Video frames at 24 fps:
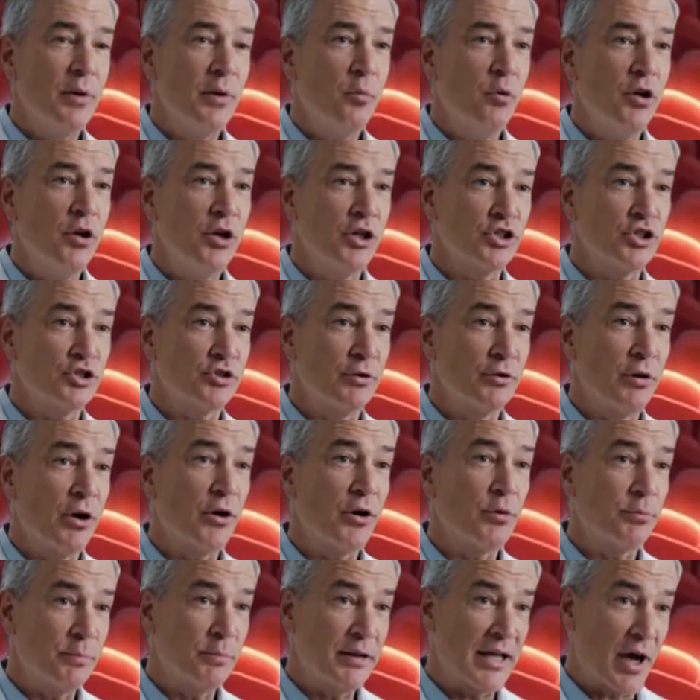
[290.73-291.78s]
veins that
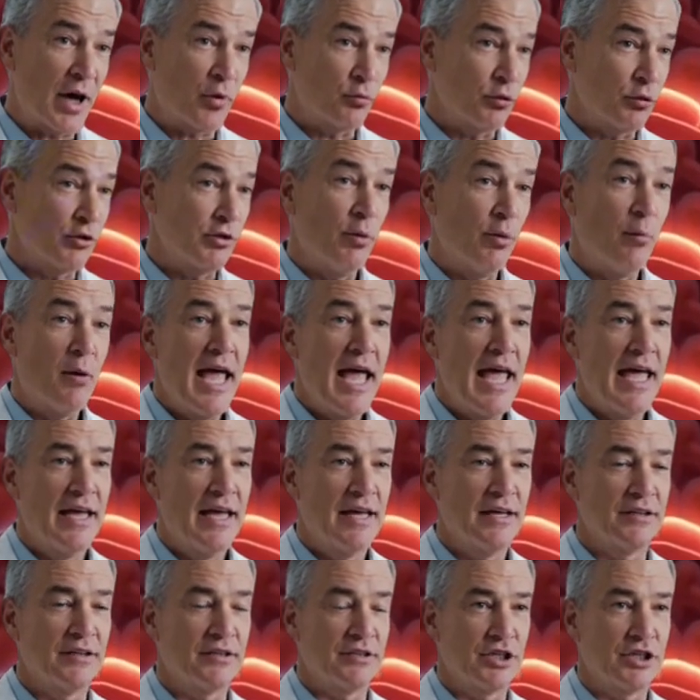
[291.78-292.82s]
become hemorrhoids.
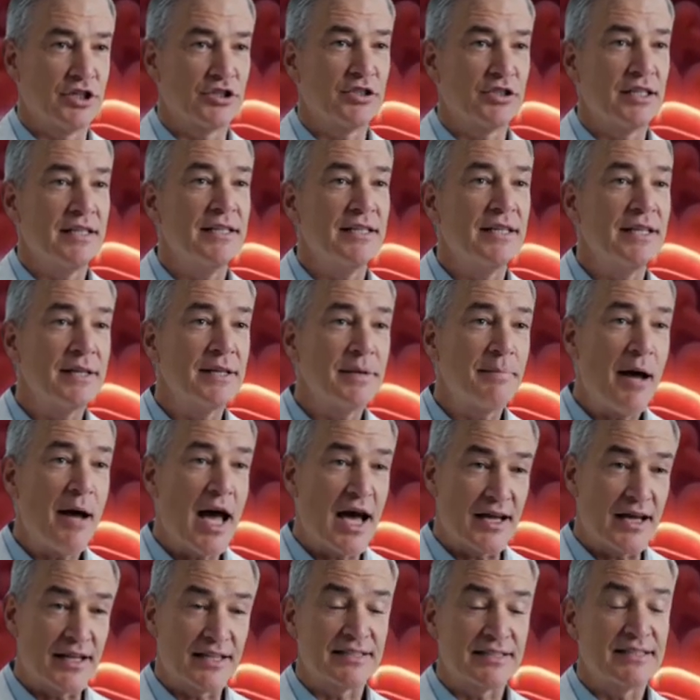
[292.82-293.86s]
The remedy?
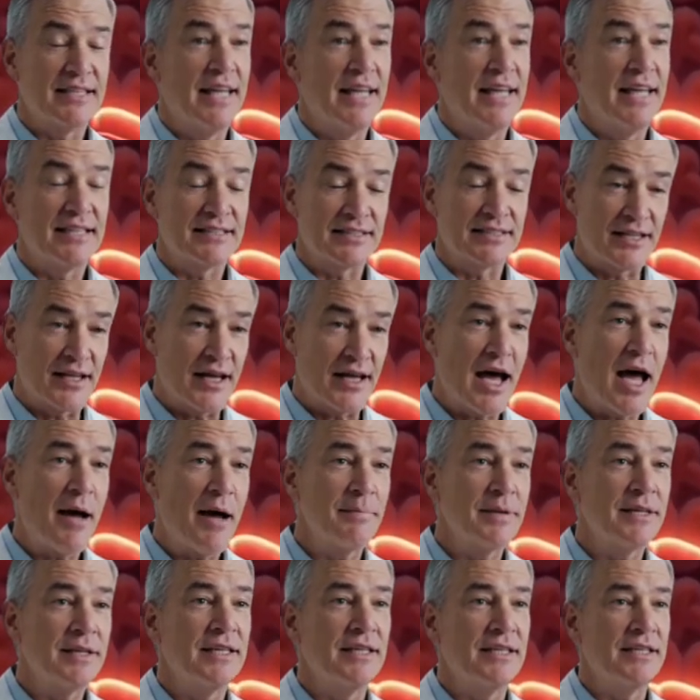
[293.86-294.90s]
It's not
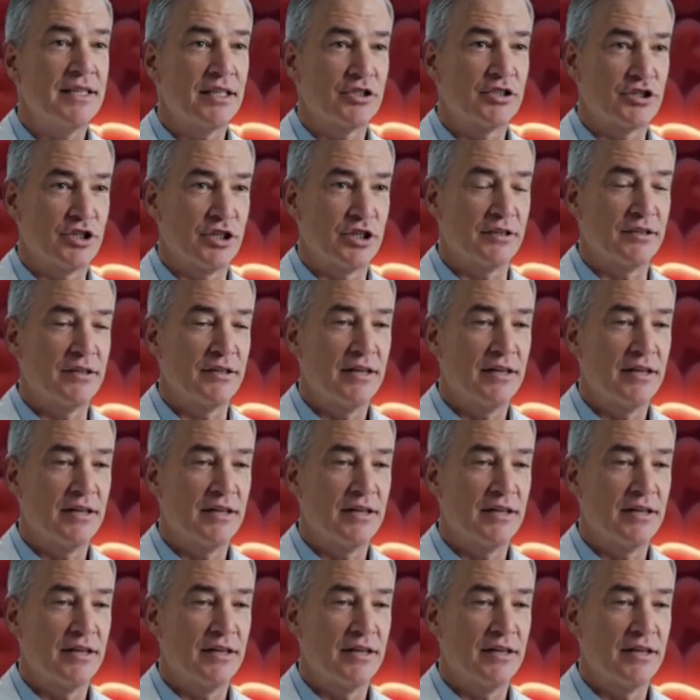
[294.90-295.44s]
another pill.